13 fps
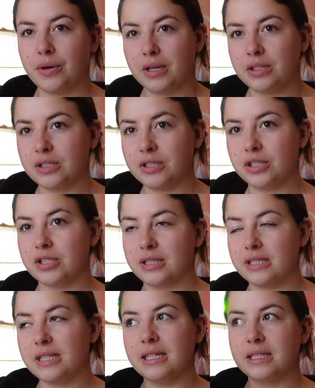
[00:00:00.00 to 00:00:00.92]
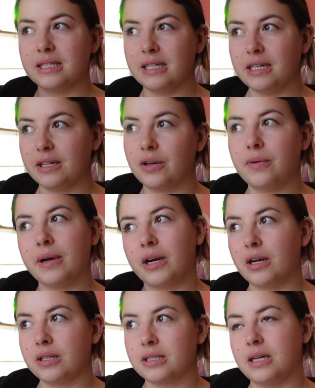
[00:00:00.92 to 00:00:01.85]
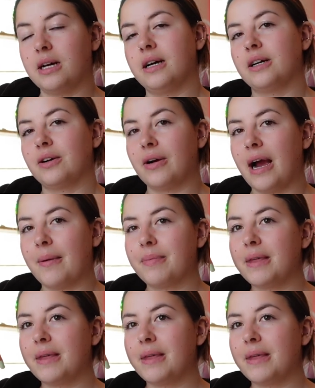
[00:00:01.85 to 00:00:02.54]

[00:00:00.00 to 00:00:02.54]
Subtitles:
orders, it's just easy and quicker to grab